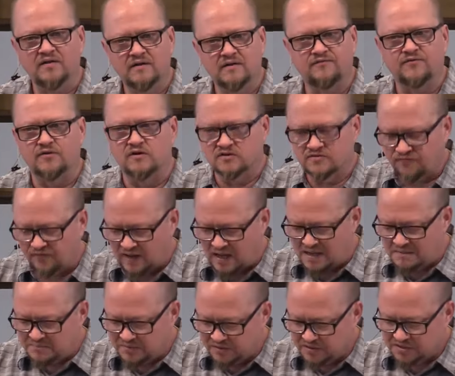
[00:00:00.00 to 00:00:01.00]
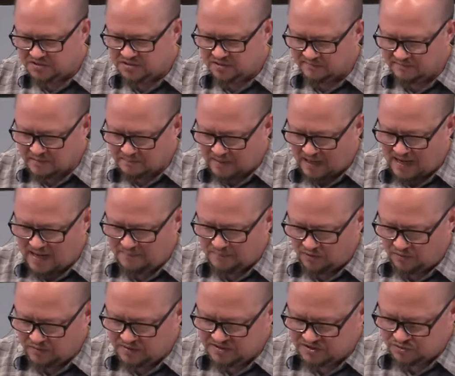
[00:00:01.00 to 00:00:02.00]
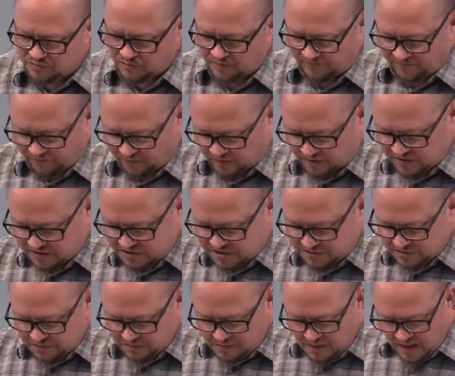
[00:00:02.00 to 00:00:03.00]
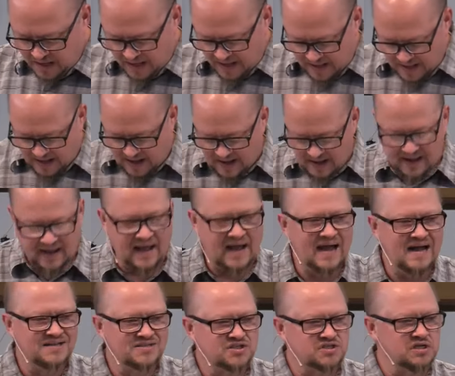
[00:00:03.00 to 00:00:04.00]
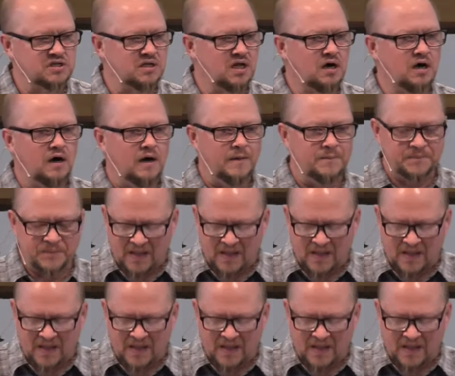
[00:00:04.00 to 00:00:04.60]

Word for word: The first five books of the Bible is referred to as the law.